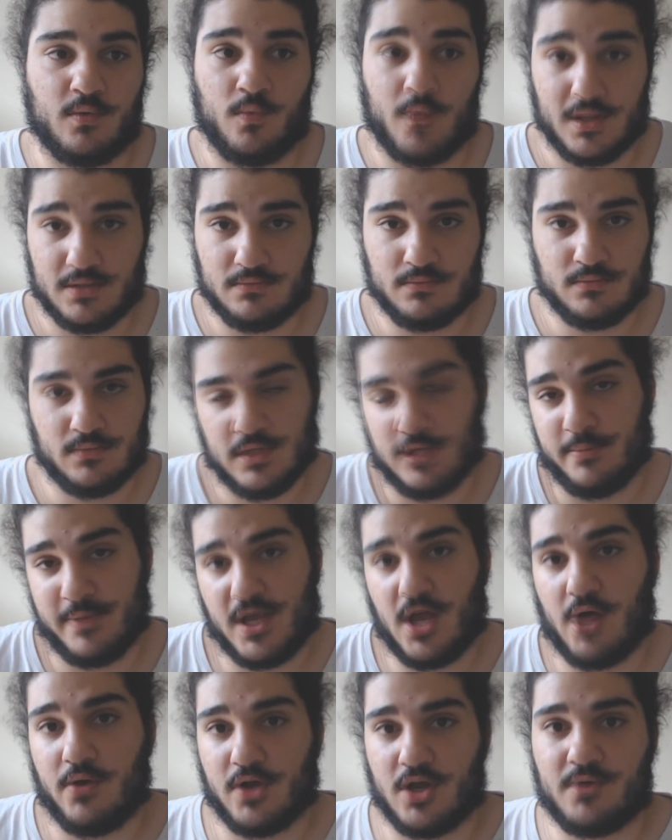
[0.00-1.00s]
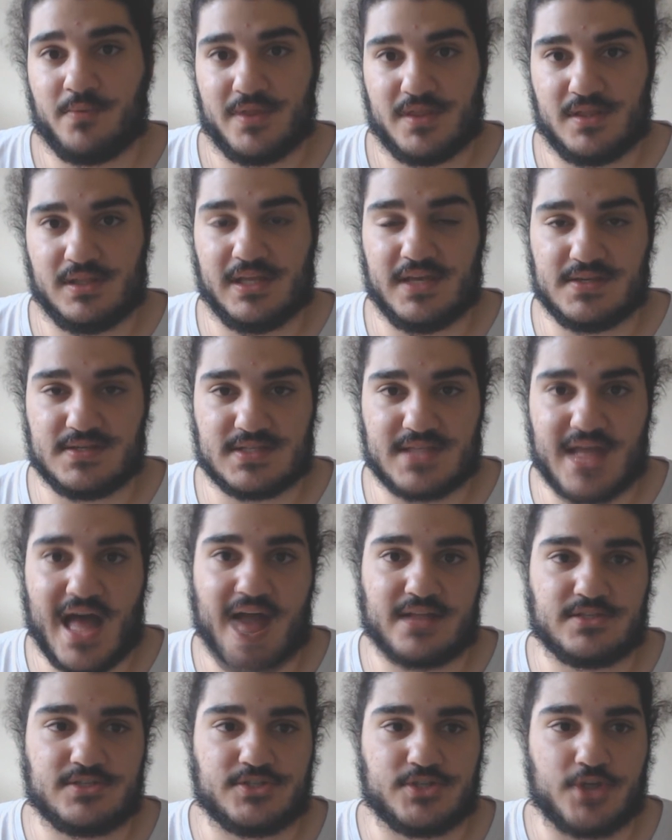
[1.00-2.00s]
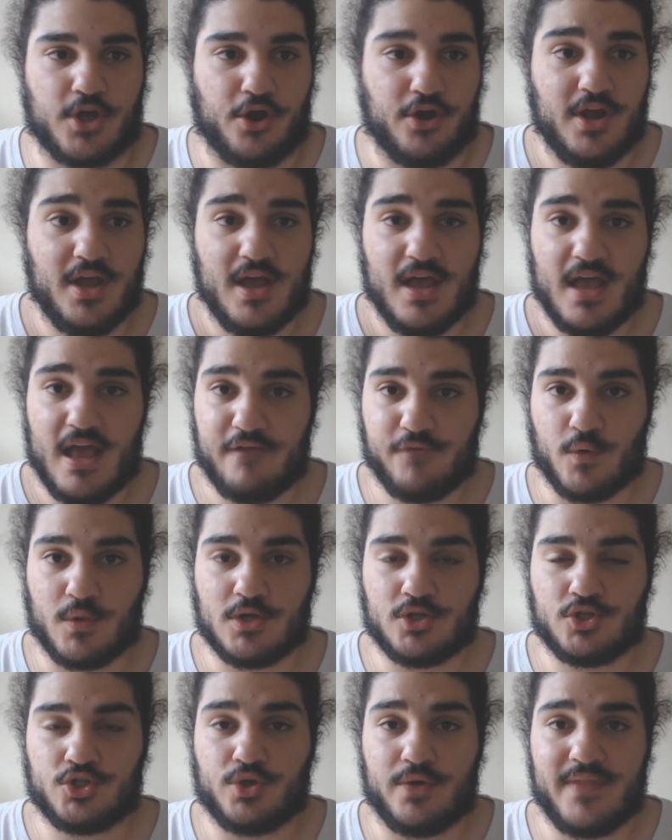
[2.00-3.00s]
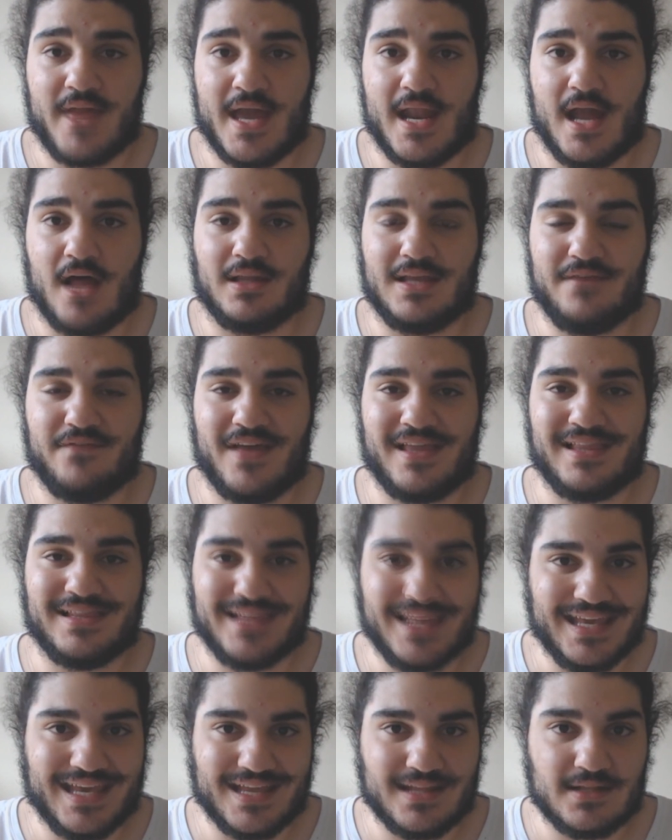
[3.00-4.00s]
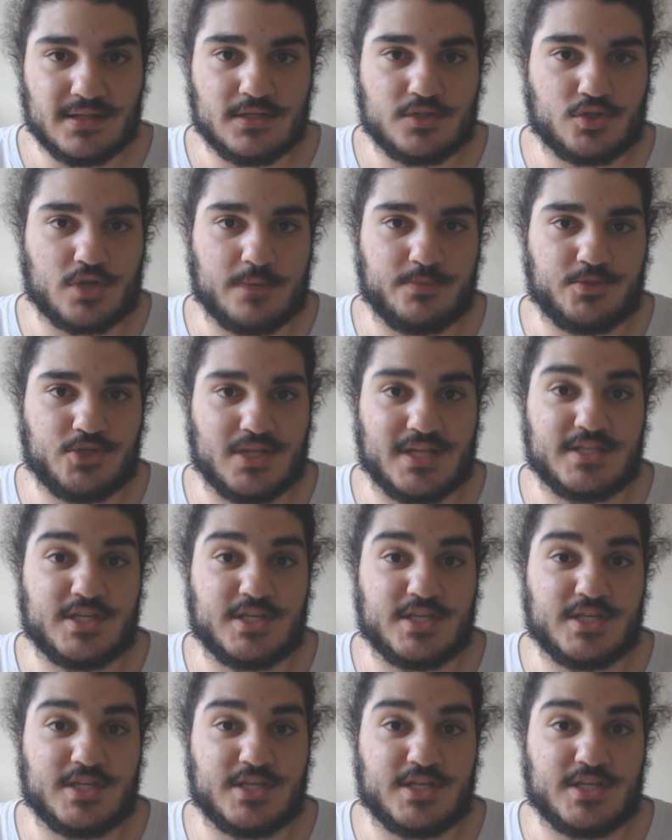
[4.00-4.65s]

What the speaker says: Well, it'll be going on when the league starts. So if you want to join that, I'll leave a link in the description.